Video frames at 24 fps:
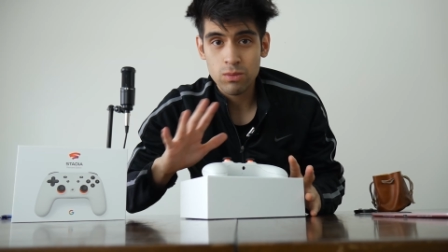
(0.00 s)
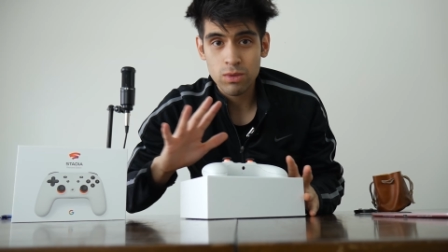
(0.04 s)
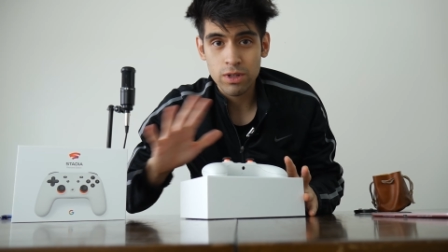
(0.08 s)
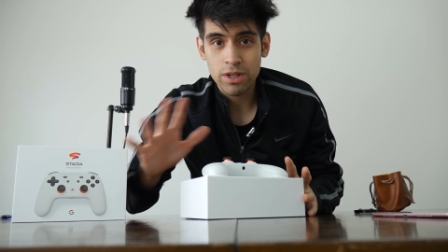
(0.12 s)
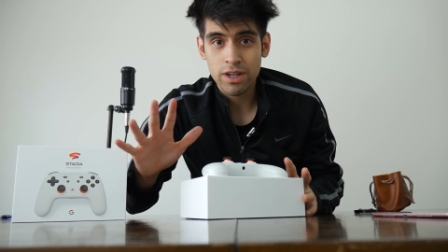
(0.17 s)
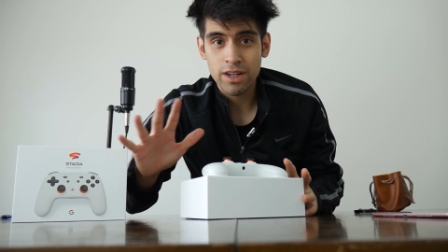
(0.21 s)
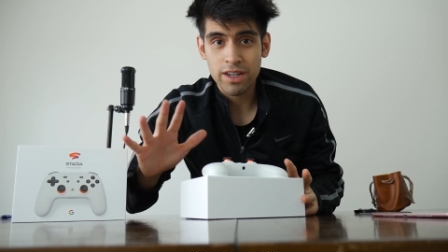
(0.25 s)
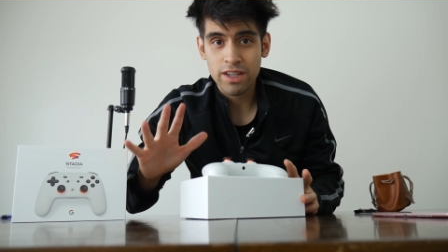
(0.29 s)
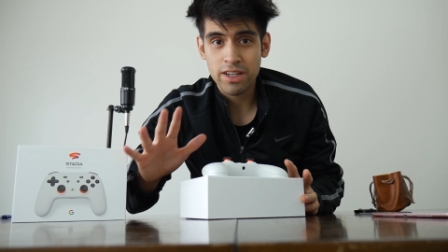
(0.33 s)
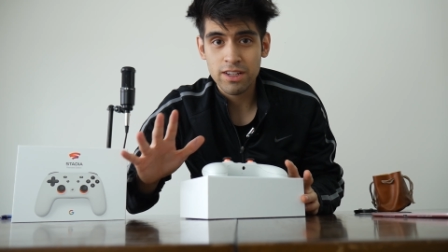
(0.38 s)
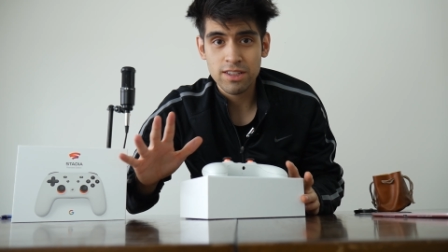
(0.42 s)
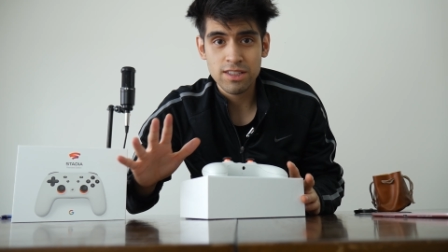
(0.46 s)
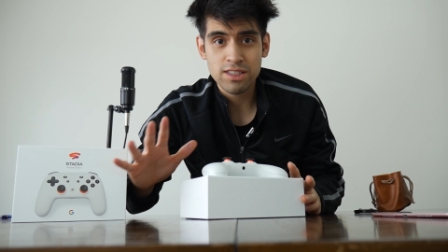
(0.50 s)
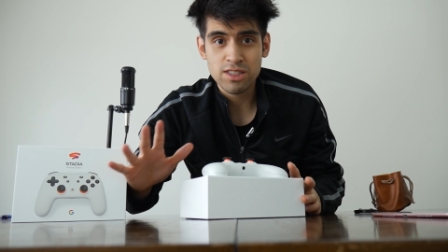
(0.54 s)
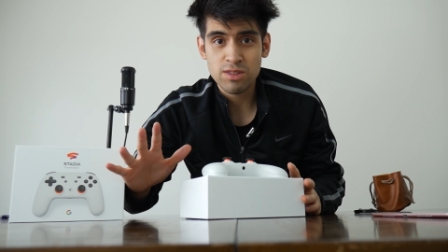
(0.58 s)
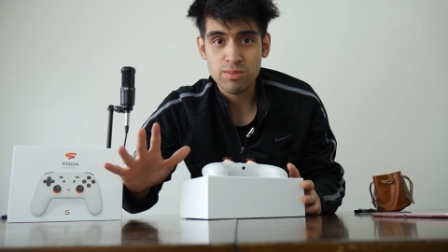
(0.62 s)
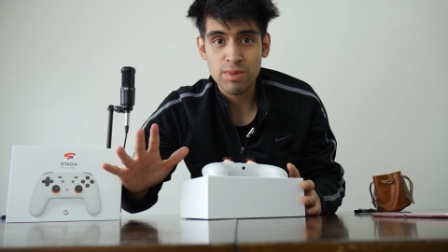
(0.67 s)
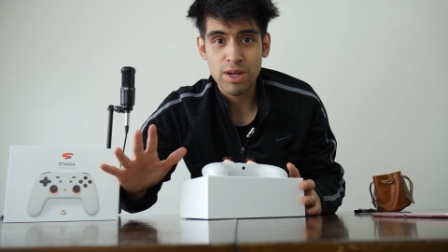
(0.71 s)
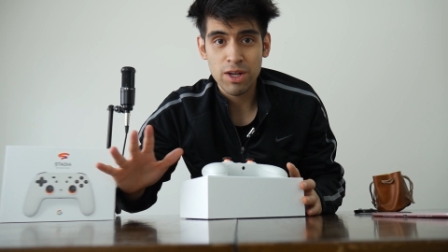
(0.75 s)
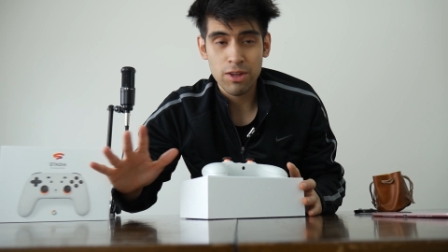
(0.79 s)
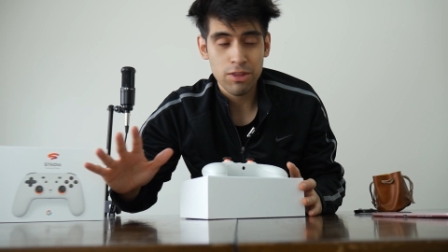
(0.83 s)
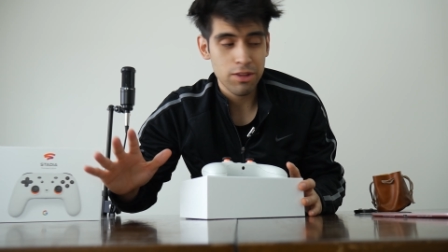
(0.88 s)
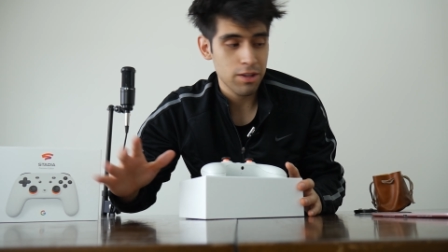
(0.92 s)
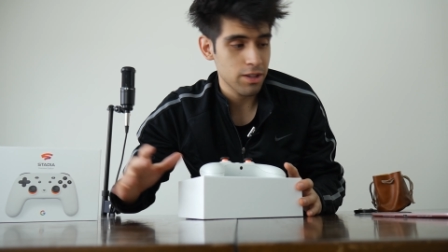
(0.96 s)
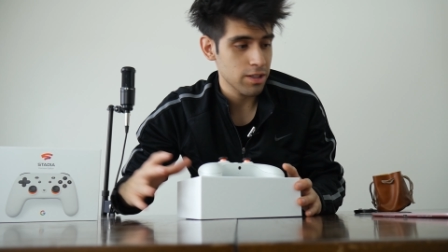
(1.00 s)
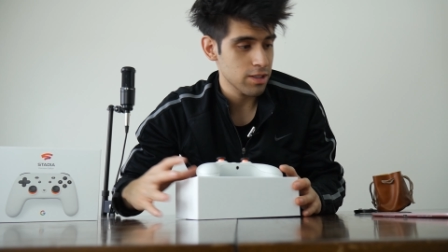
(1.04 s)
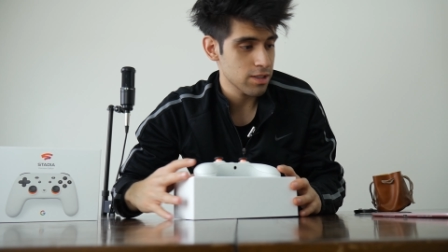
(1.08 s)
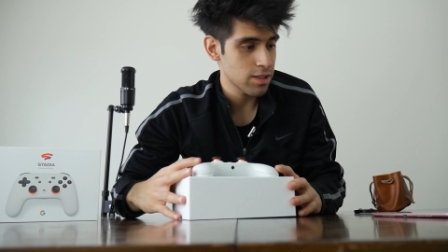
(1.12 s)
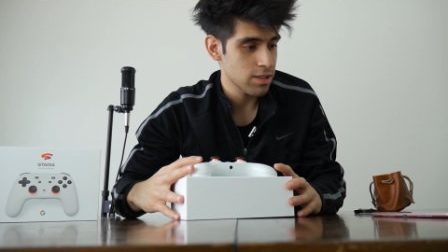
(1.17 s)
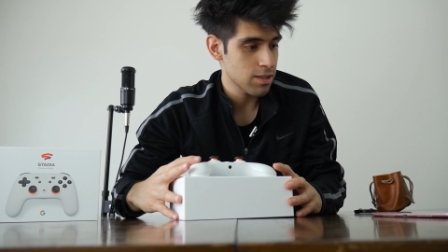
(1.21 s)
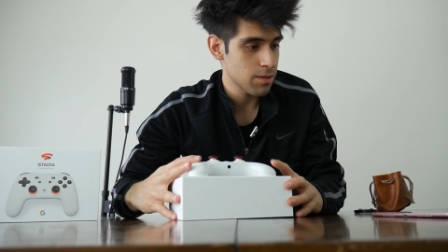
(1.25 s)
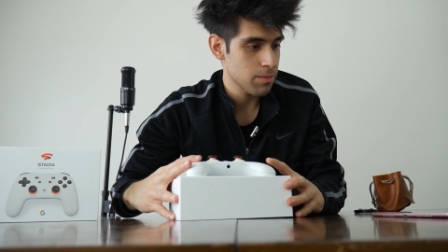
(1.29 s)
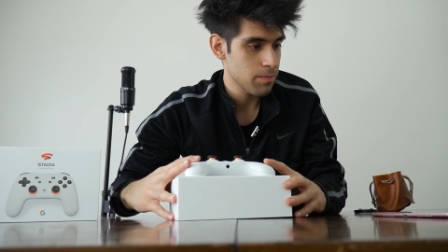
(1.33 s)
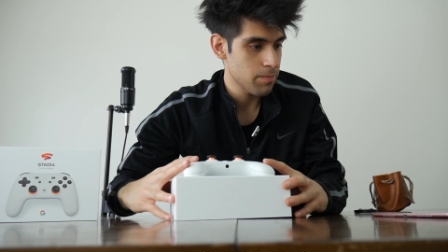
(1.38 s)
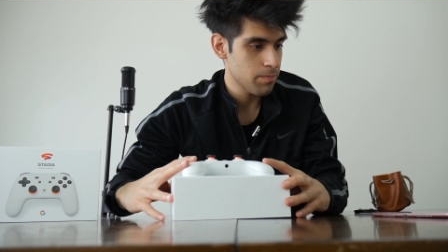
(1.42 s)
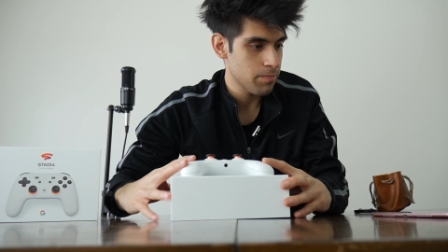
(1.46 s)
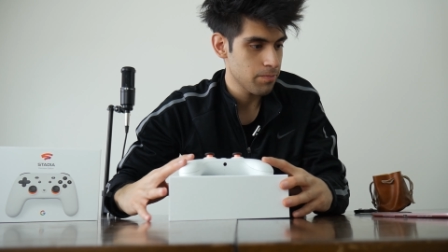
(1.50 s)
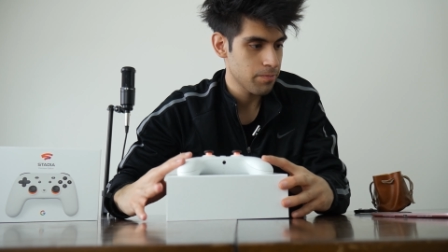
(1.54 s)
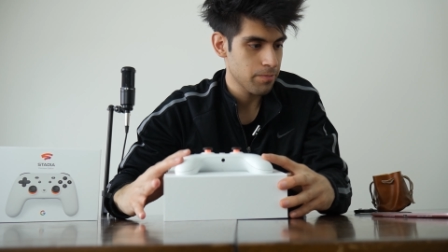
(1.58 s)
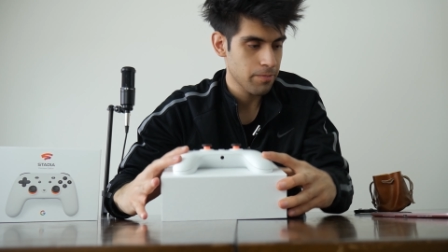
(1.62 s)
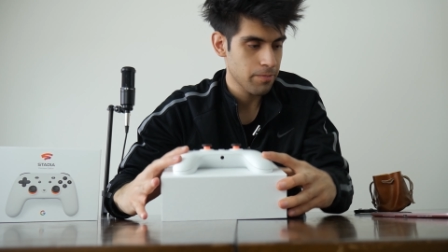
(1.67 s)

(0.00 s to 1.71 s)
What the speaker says: We're not here to smell things.